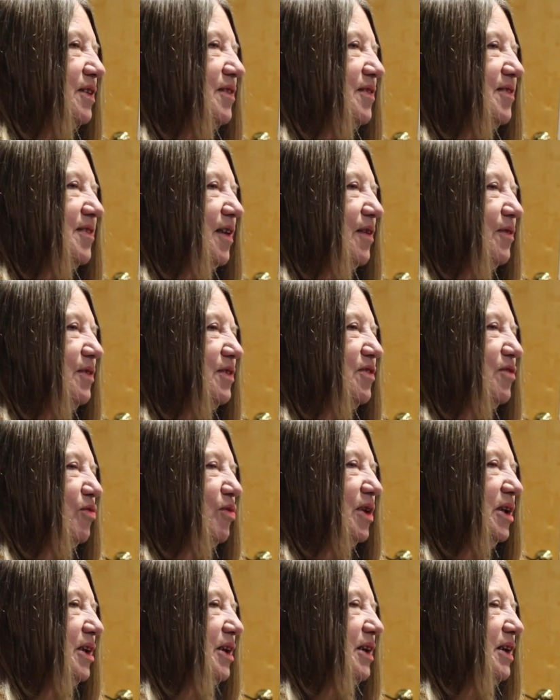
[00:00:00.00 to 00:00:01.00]
And so it's
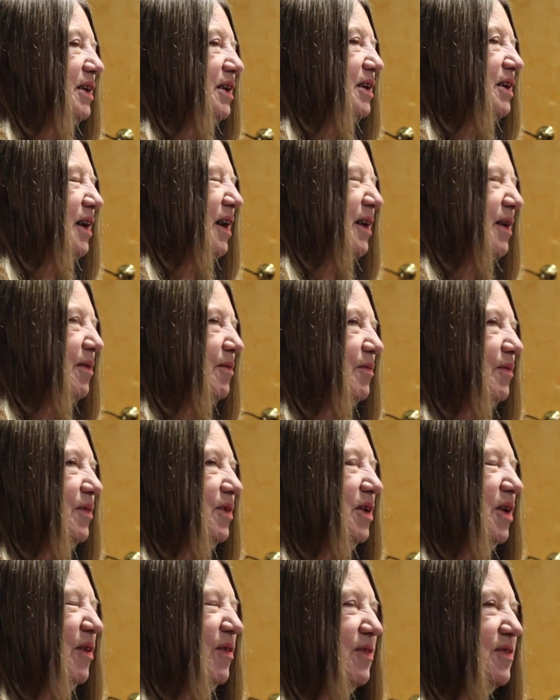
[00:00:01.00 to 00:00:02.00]
really,
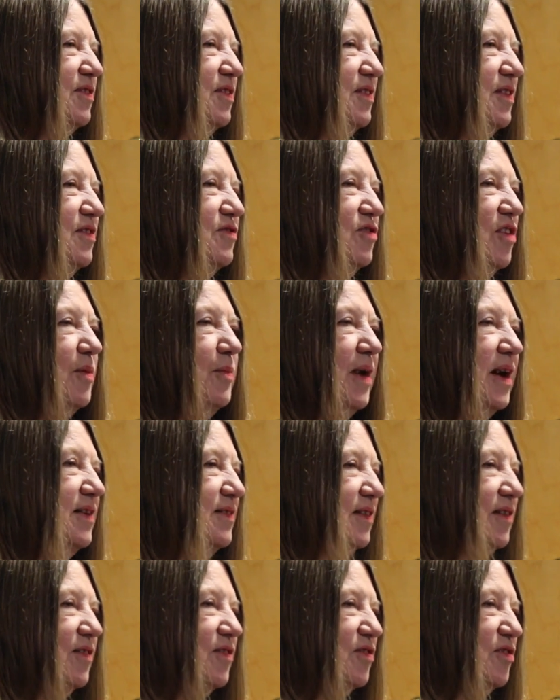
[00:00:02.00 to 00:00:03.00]
it's such an
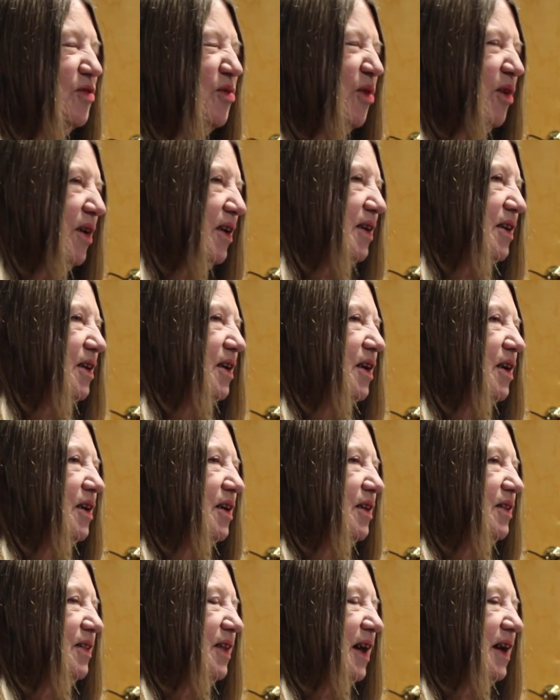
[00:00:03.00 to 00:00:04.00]
amazing story
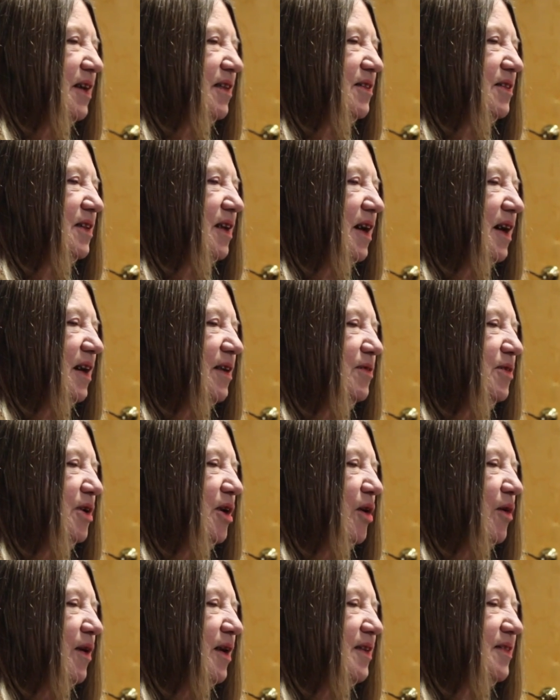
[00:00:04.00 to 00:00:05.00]
that,
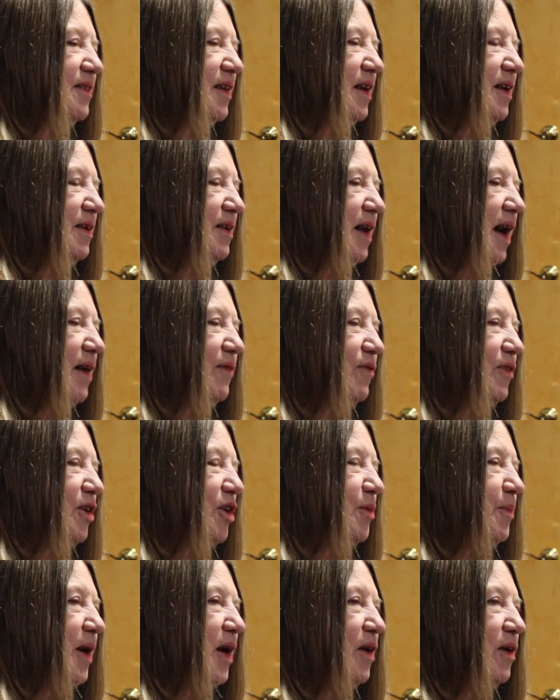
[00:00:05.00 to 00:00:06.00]
as an
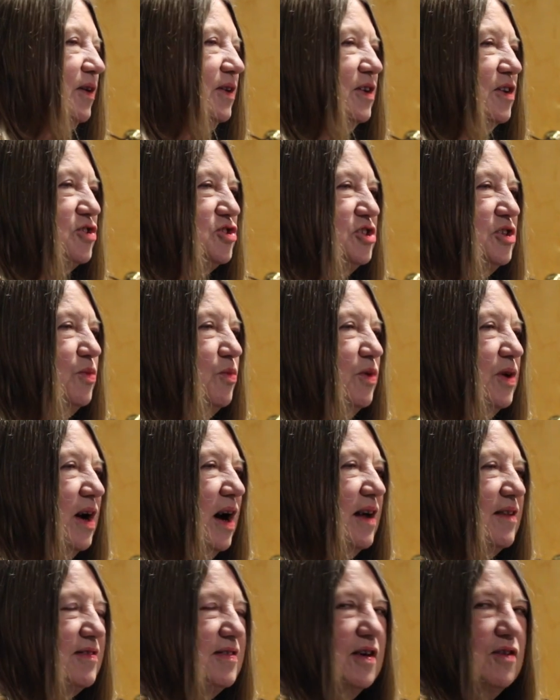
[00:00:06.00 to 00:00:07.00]
African American, that she
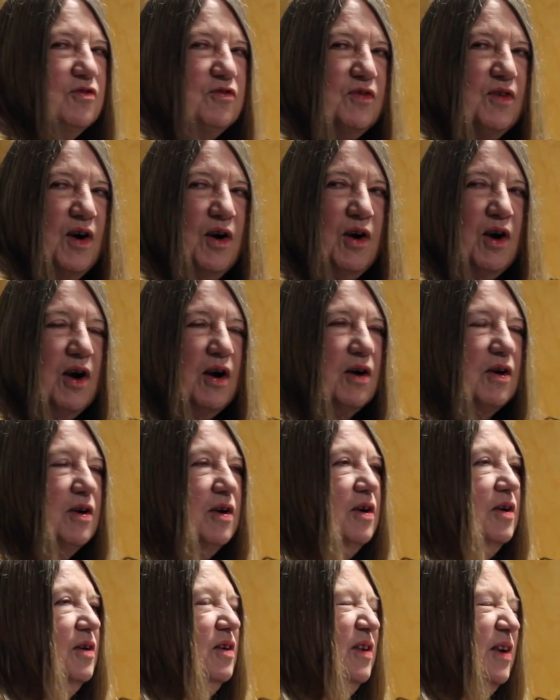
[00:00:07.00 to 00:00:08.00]
got so far
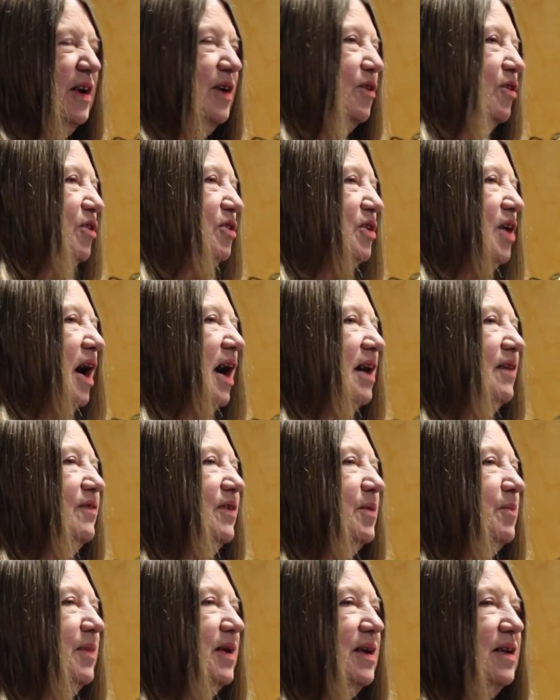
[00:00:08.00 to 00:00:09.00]
in her life
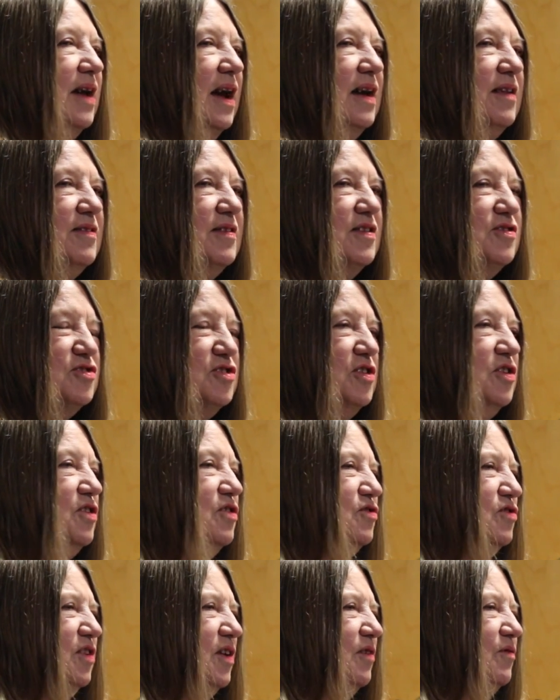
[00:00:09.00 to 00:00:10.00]
and had such a
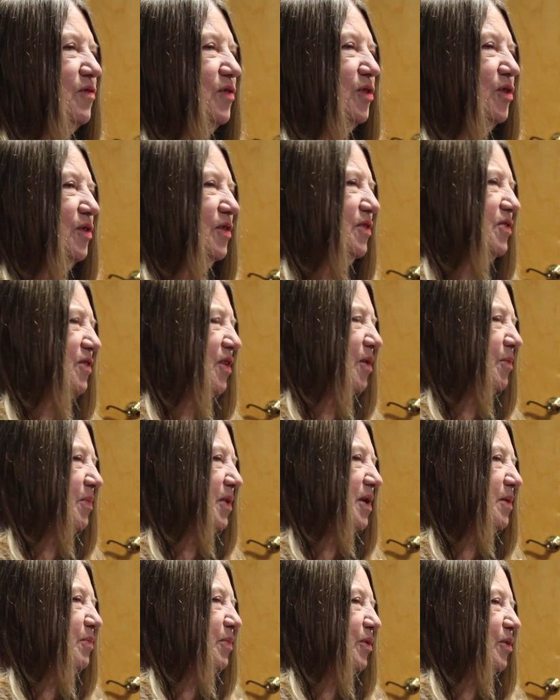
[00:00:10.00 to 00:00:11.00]
huge influence on
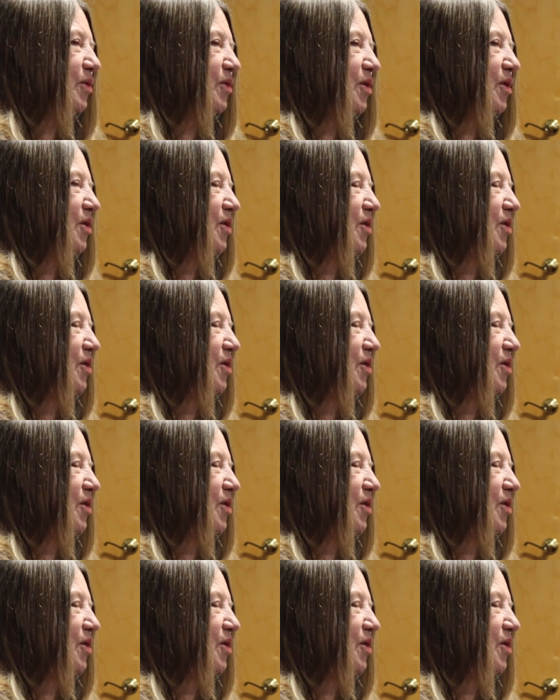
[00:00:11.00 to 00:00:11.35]
people